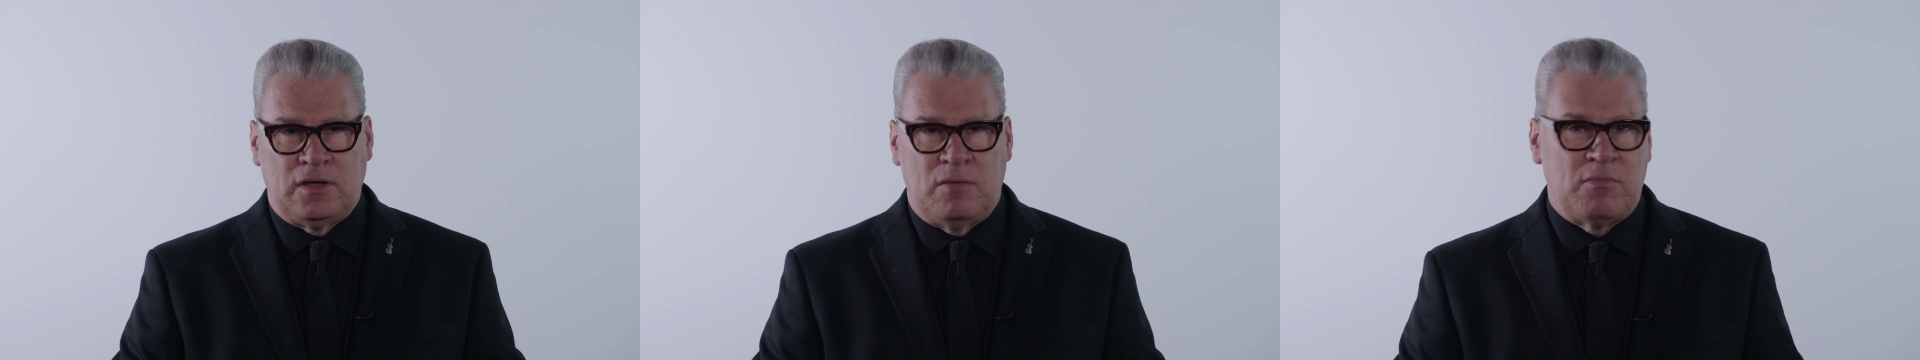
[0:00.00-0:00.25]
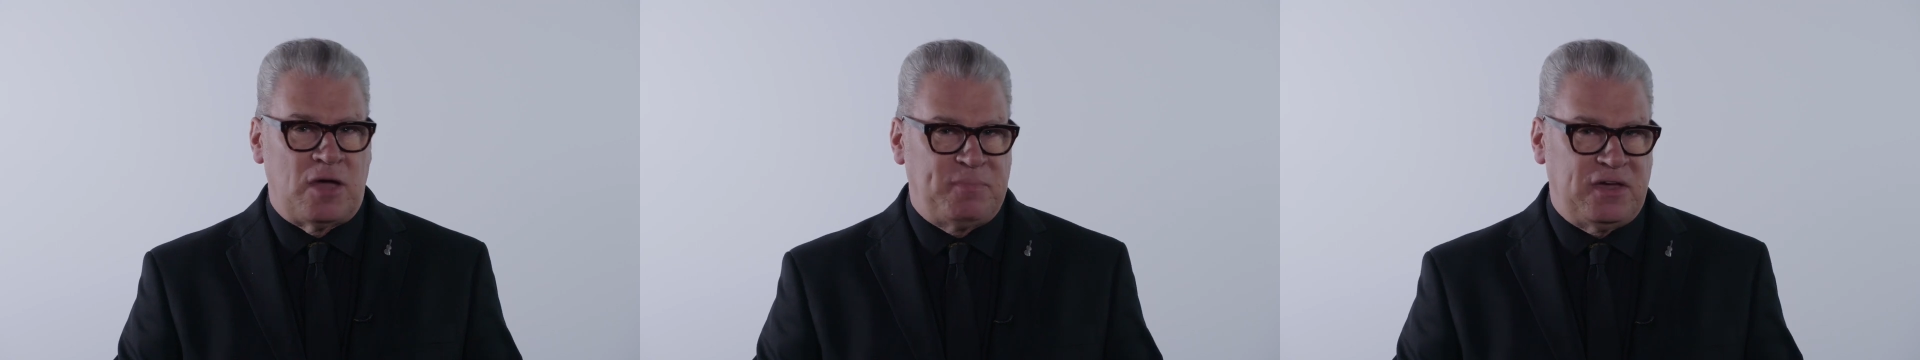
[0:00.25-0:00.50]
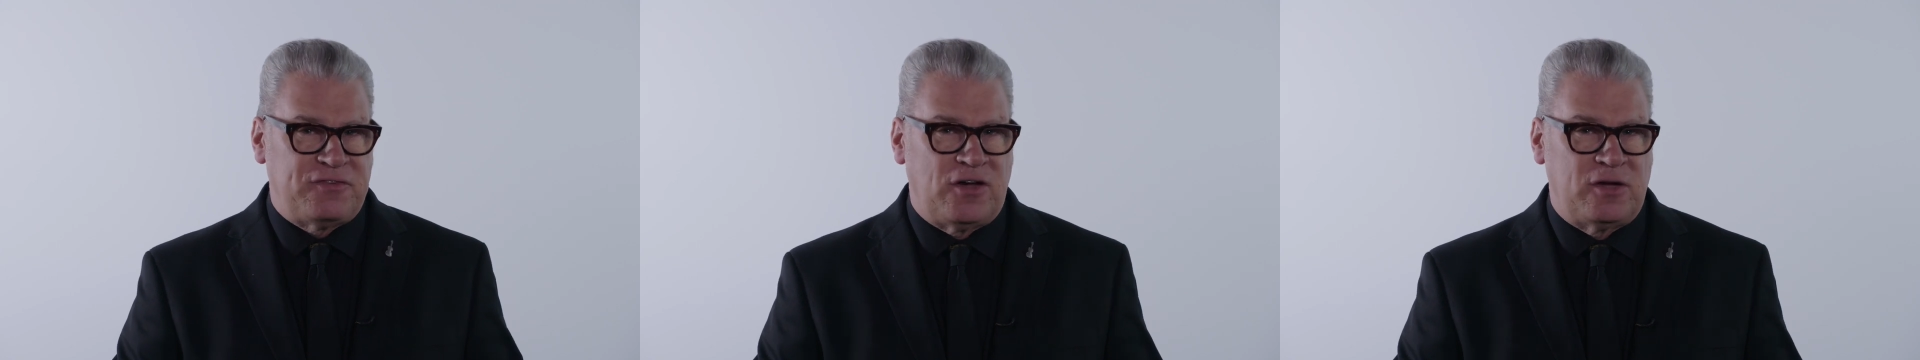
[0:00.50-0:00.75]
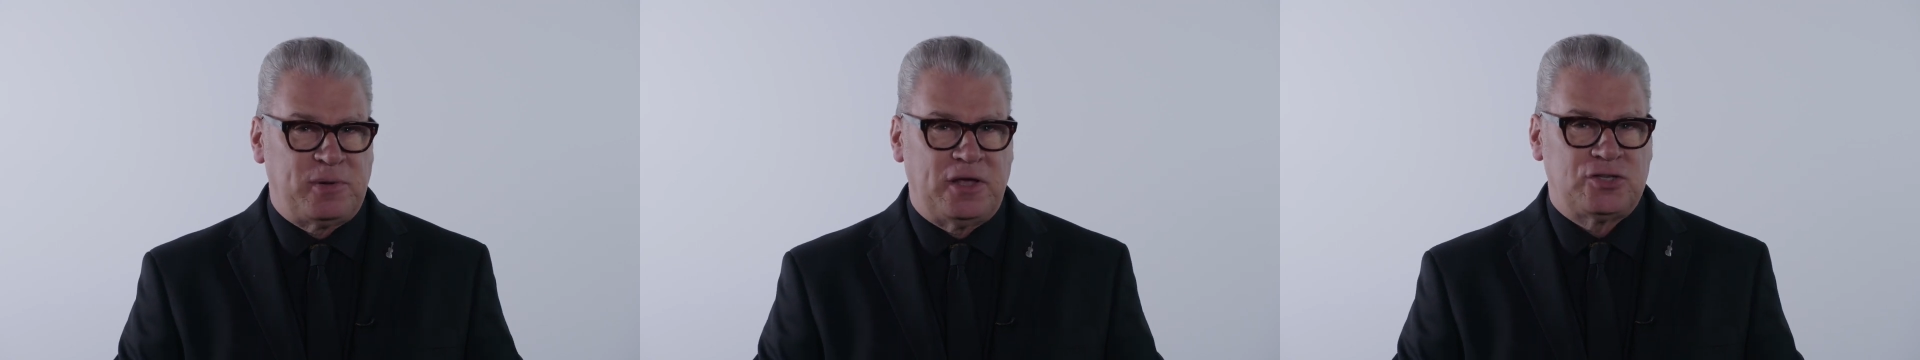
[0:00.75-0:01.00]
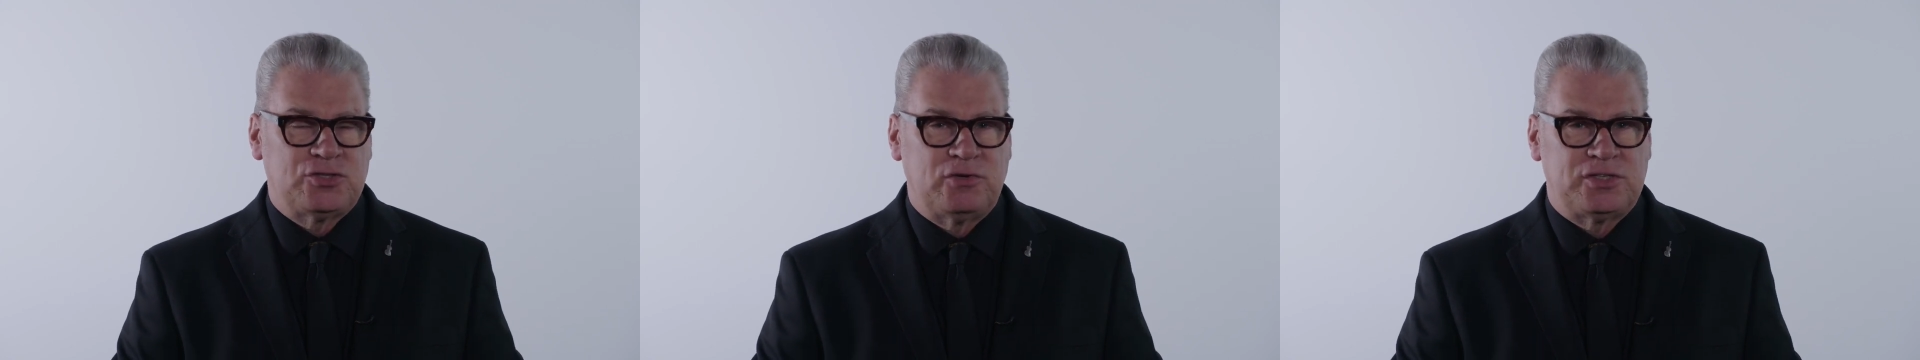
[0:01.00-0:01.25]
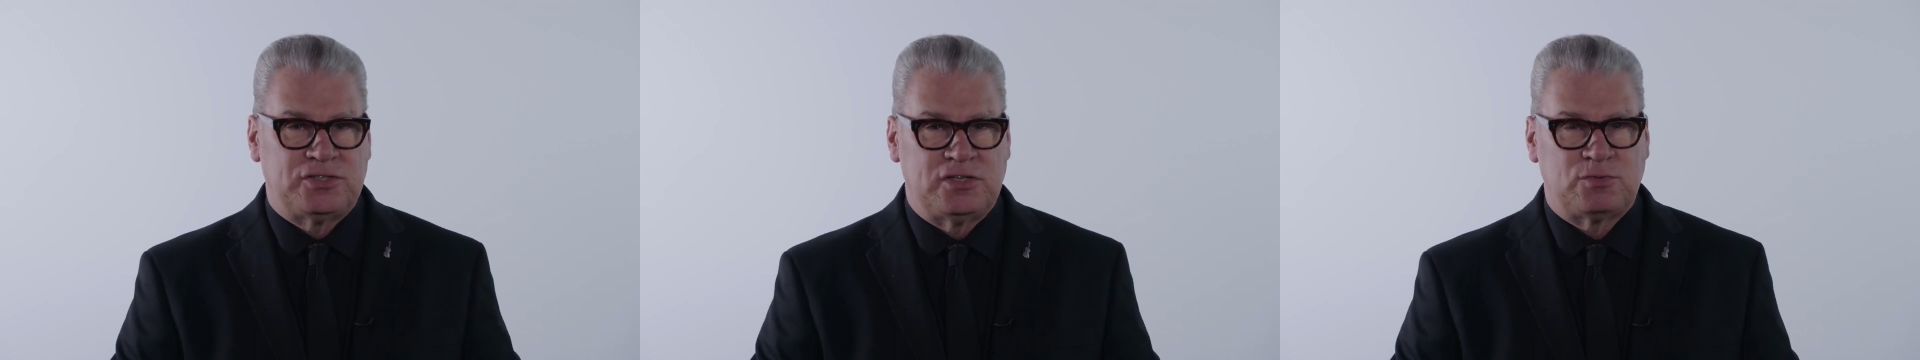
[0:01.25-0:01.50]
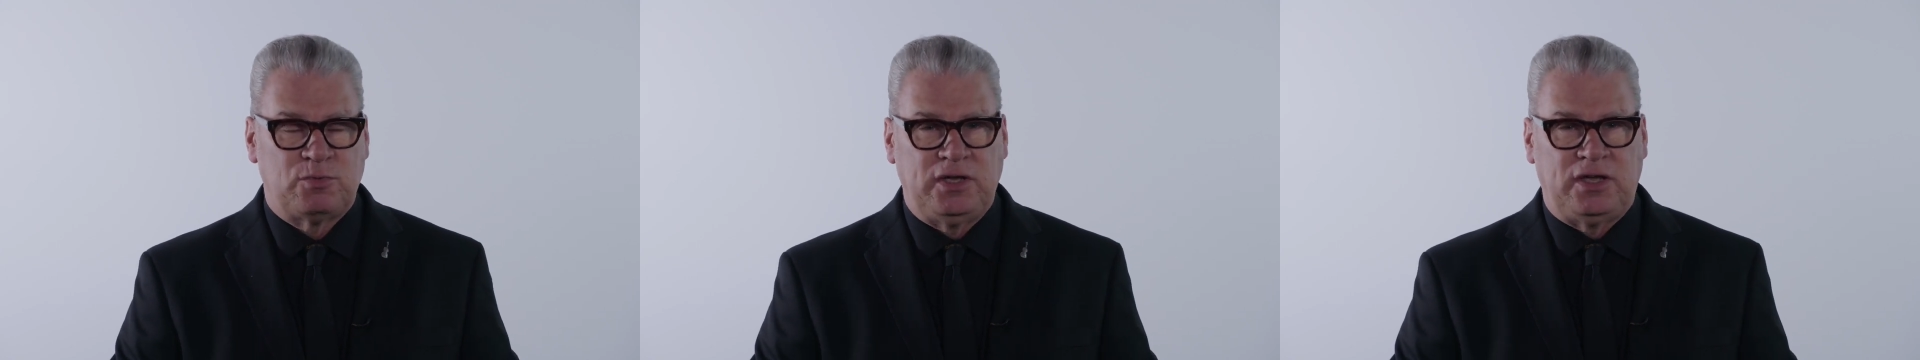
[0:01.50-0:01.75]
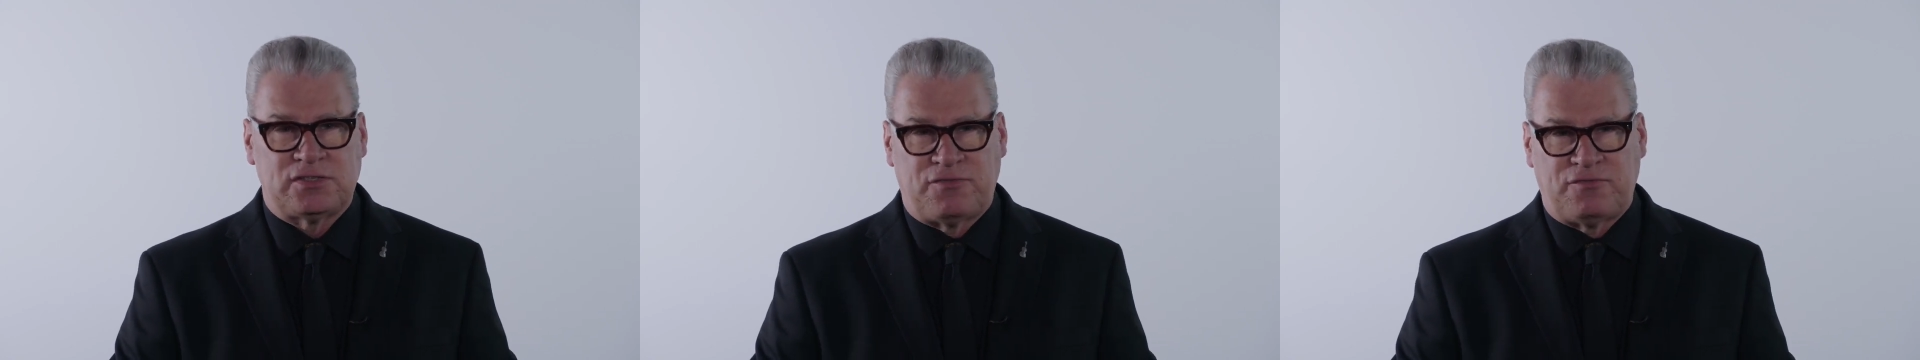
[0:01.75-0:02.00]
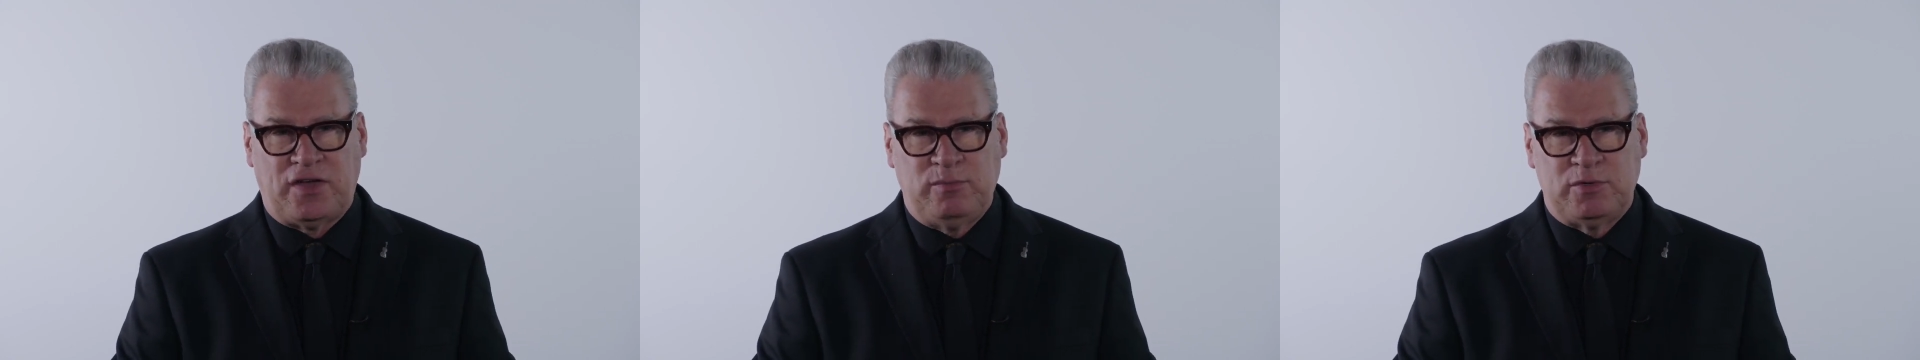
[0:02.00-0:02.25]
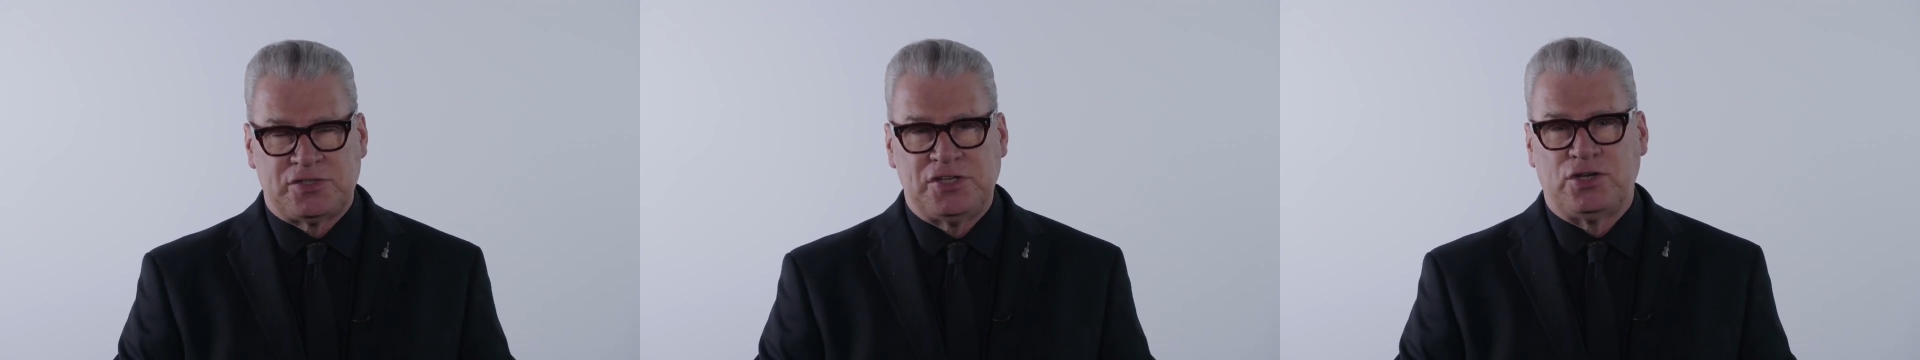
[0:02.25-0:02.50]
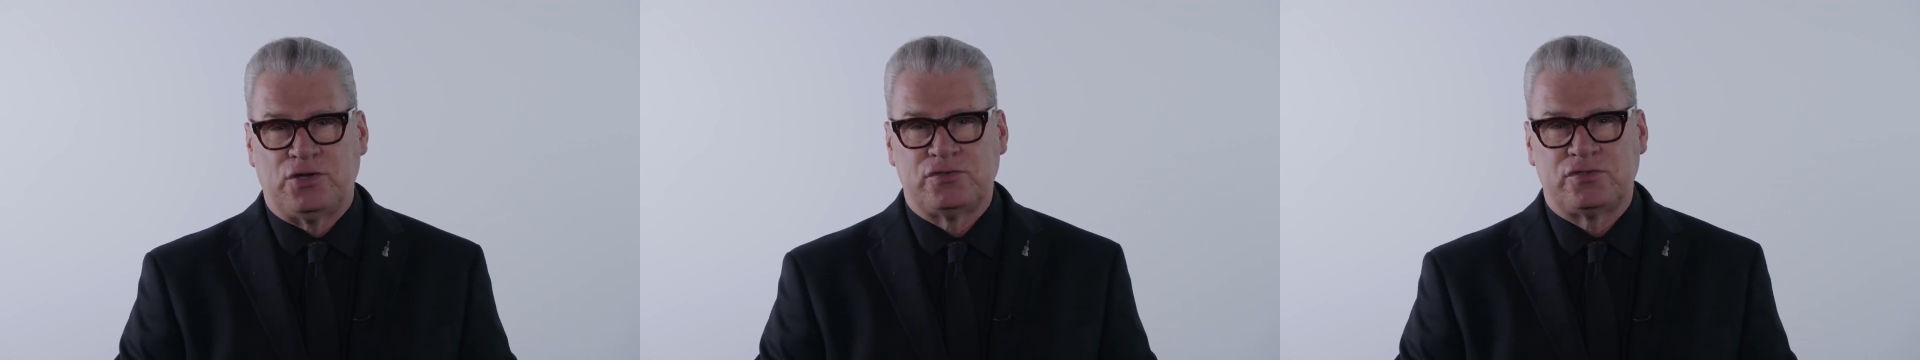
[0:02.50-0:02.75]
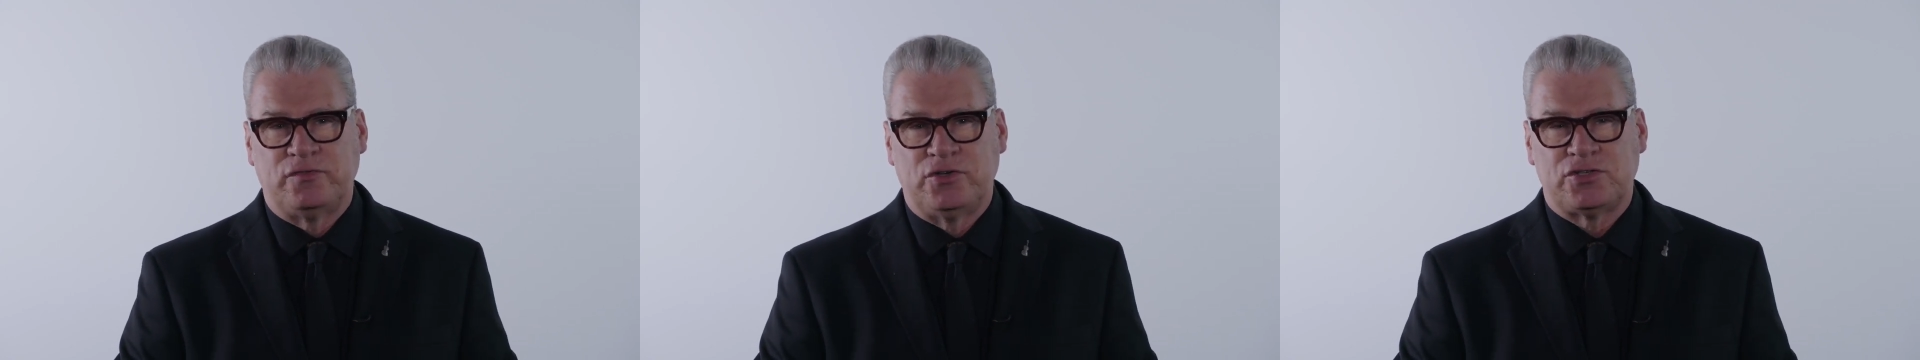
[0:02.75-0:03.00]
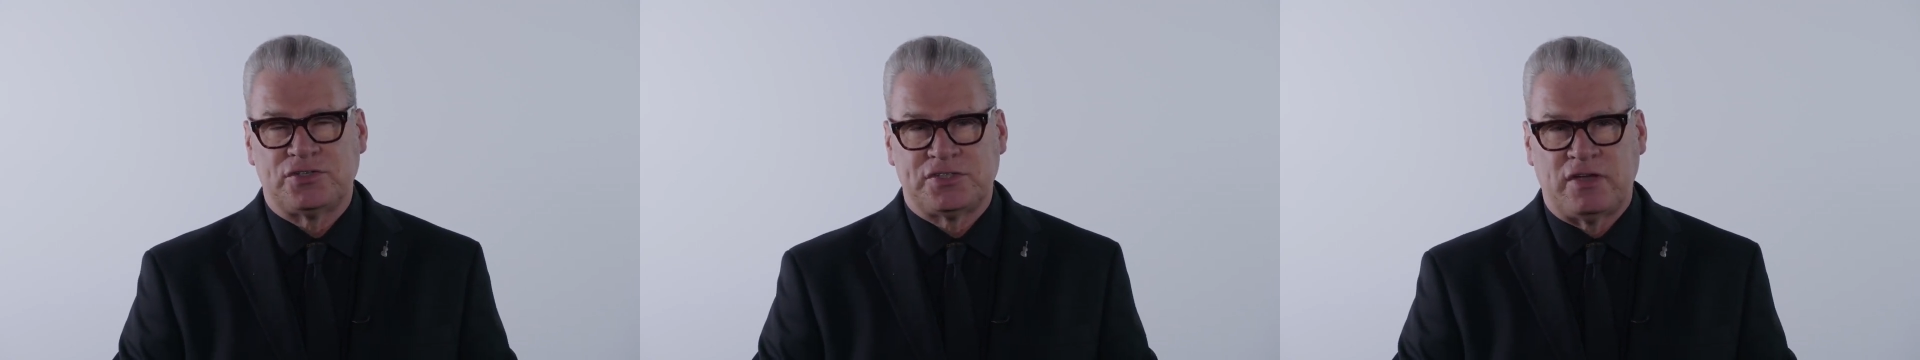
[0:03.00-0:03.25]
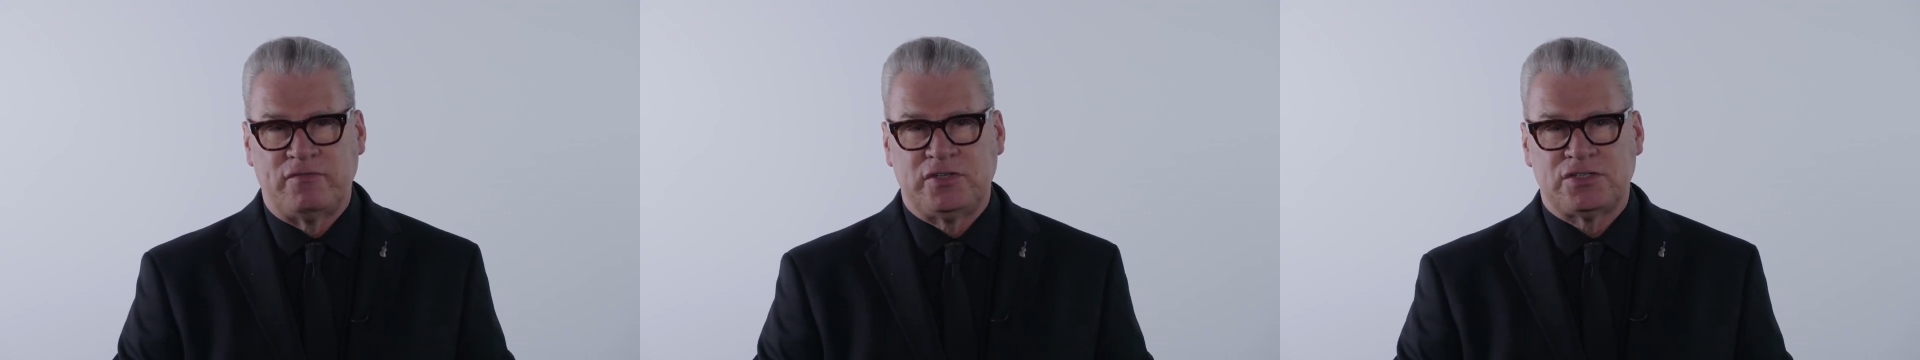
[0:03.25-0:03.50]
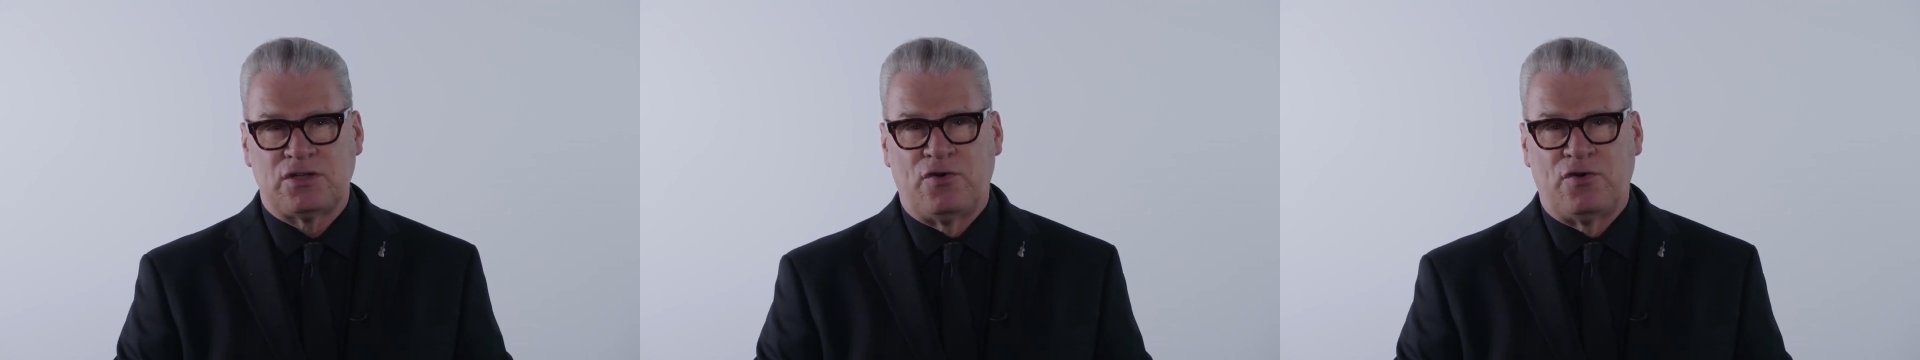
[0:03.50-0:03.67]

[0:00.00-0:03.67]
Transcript: My BFI player choice this week is a famously controversial 70s